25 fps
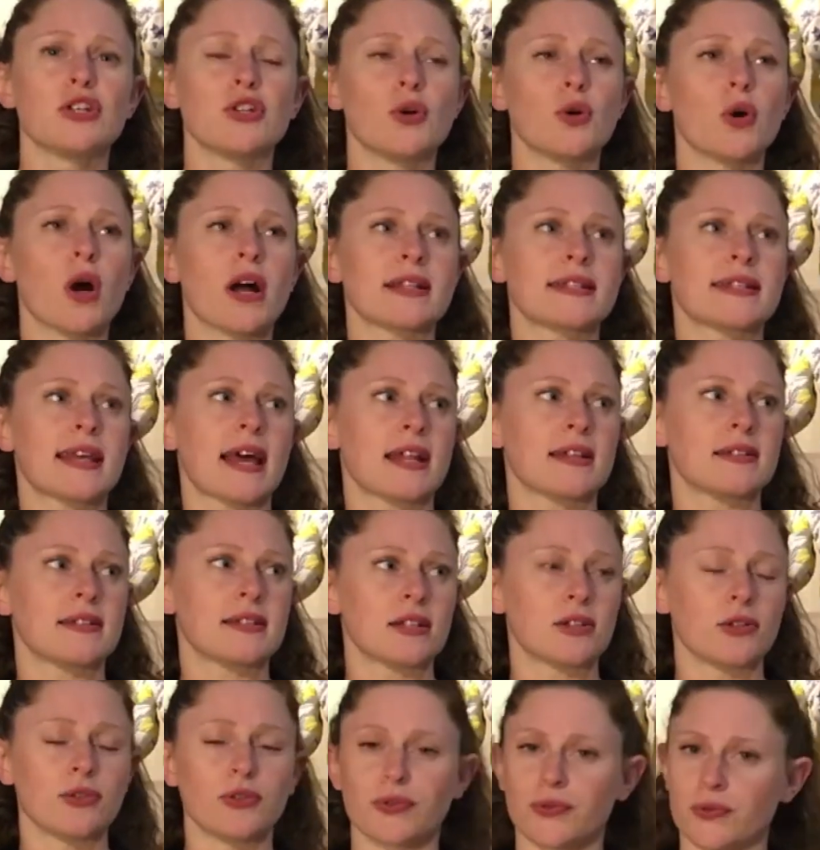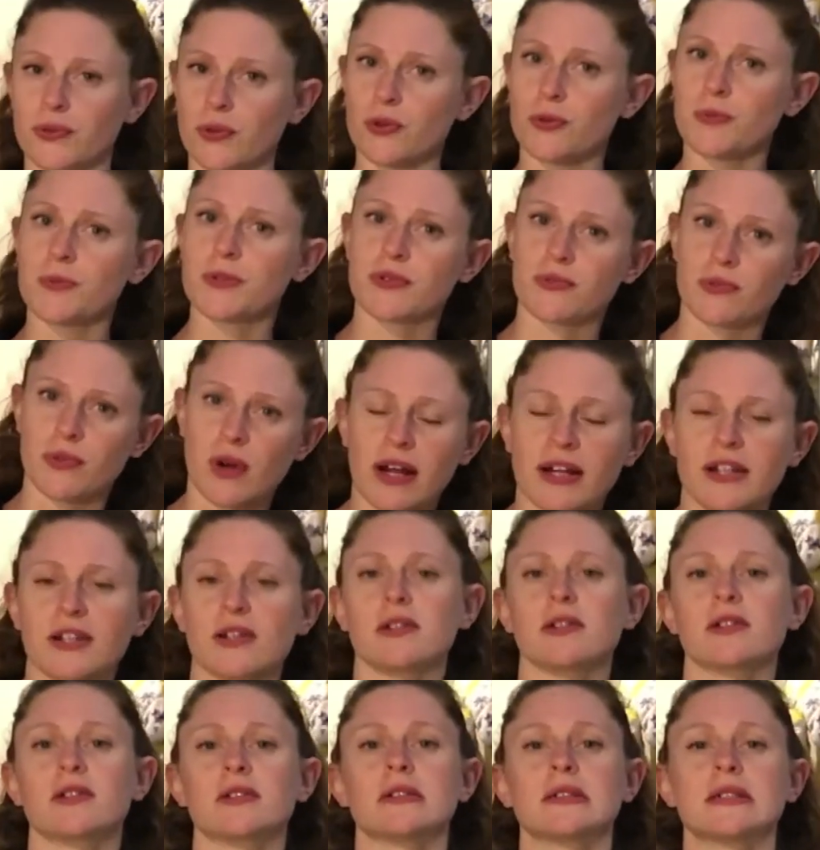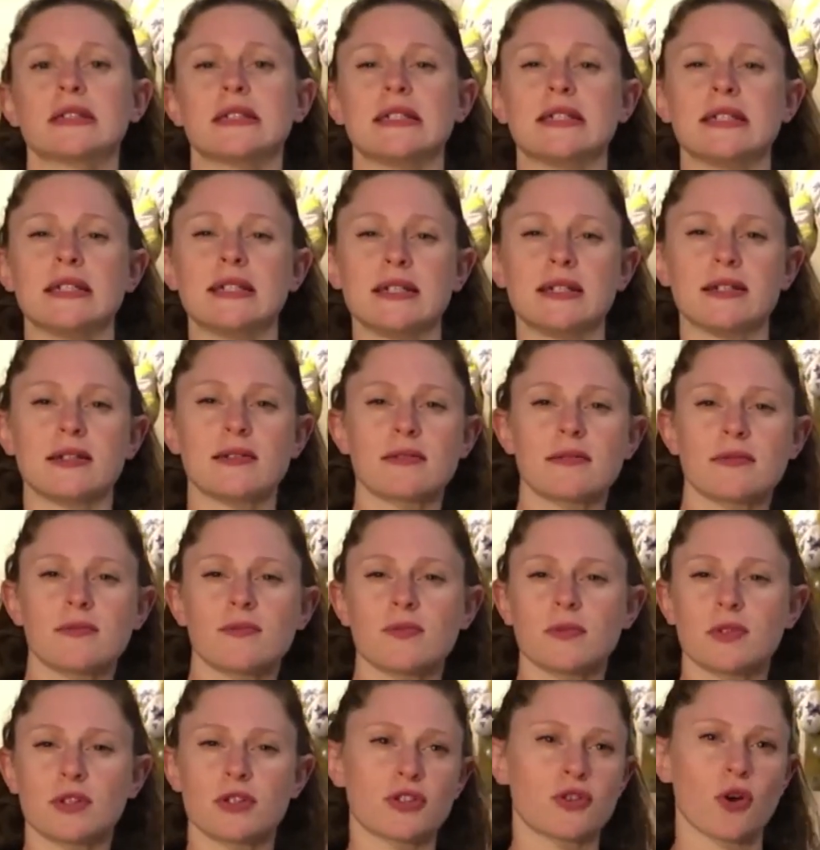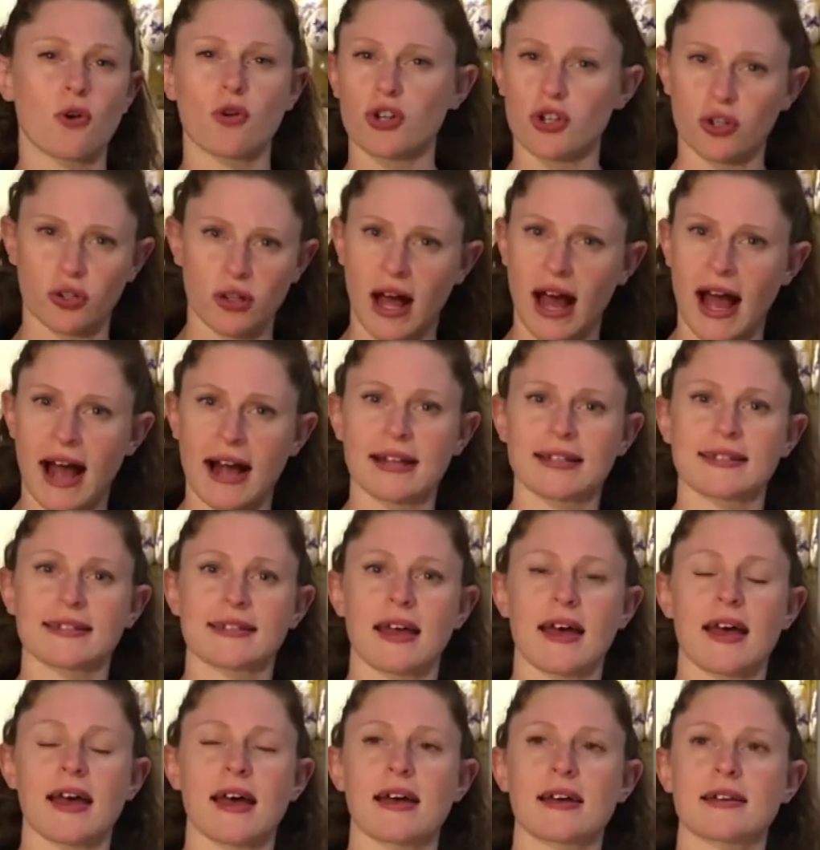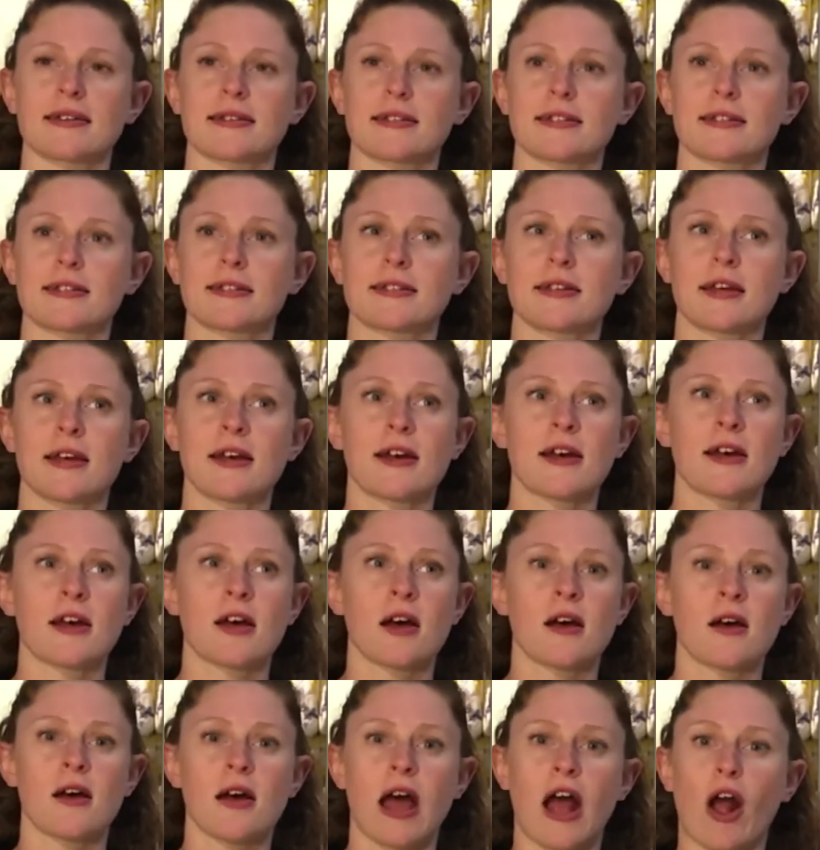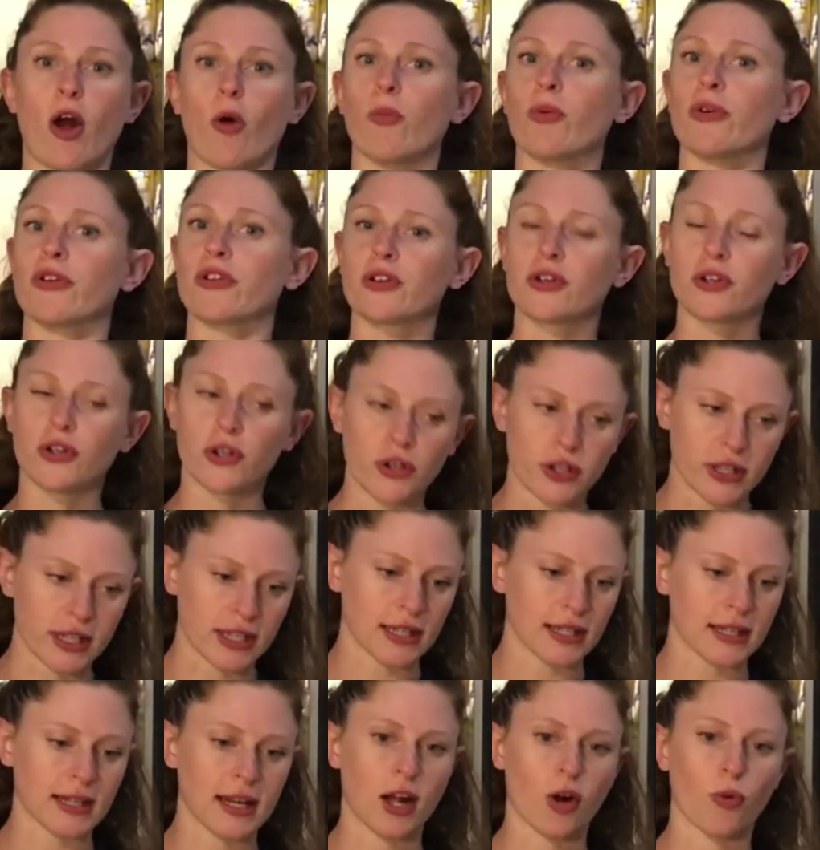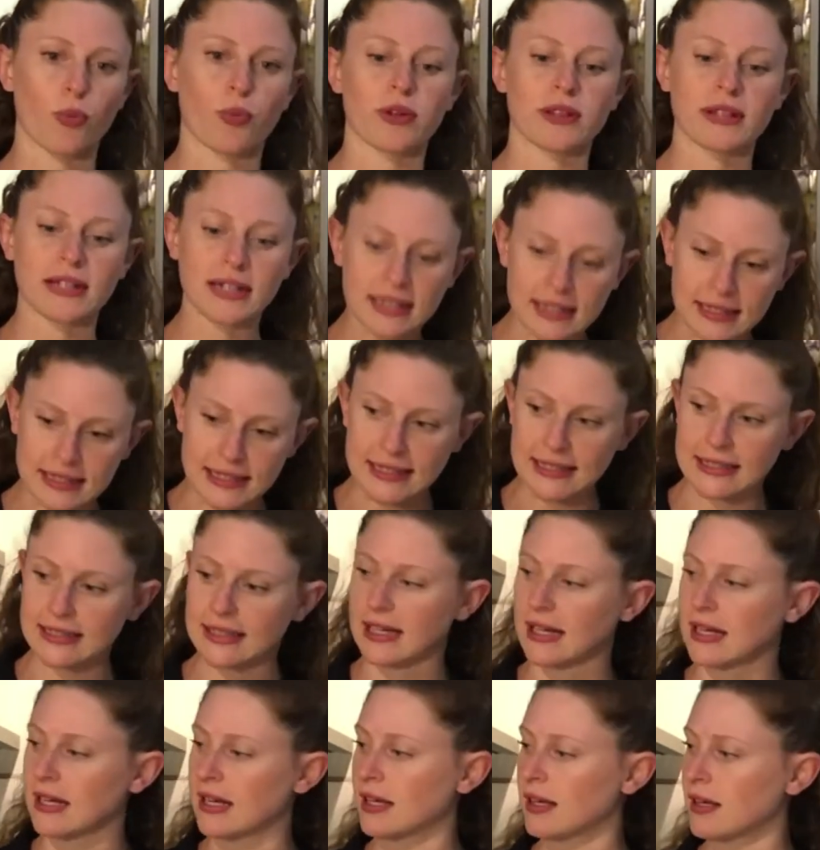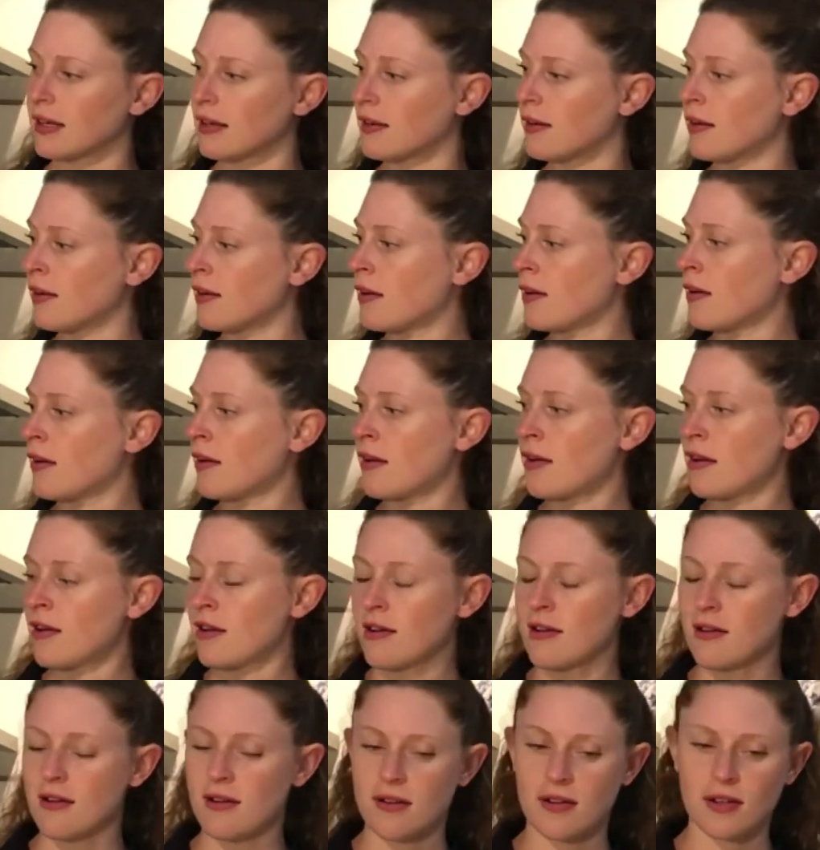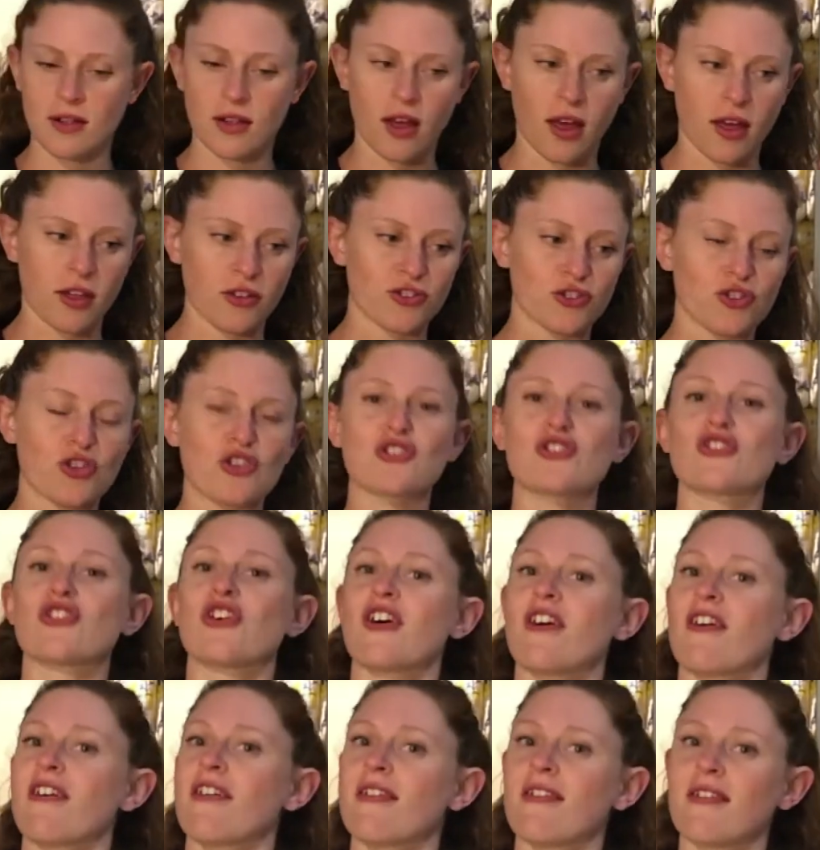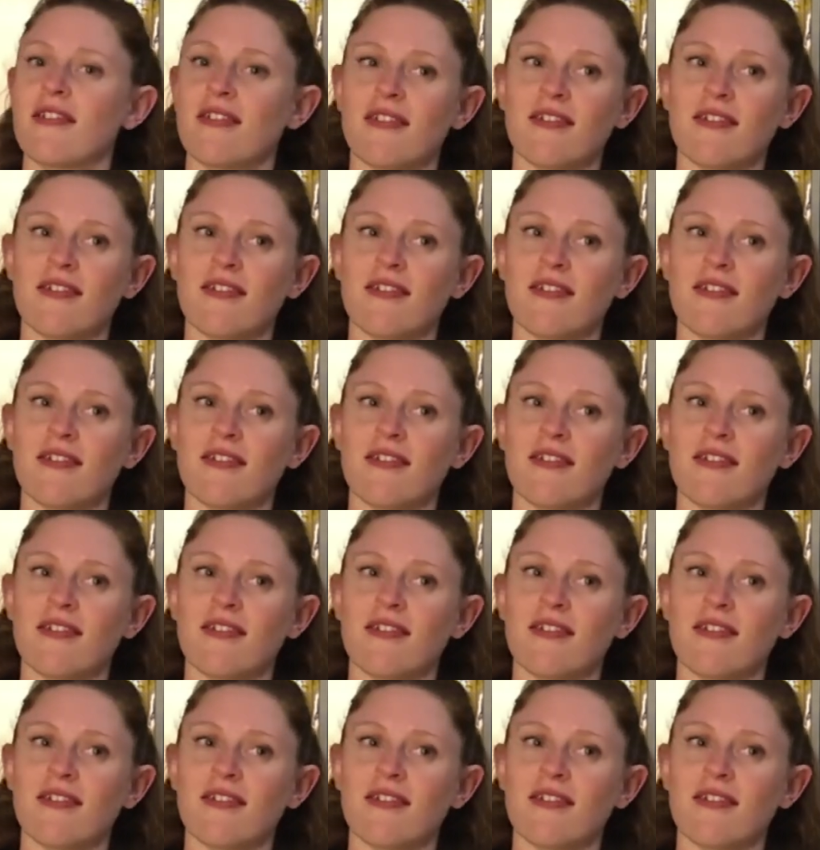attending groups regularly, social access, help with cooking, help with cleaning, just the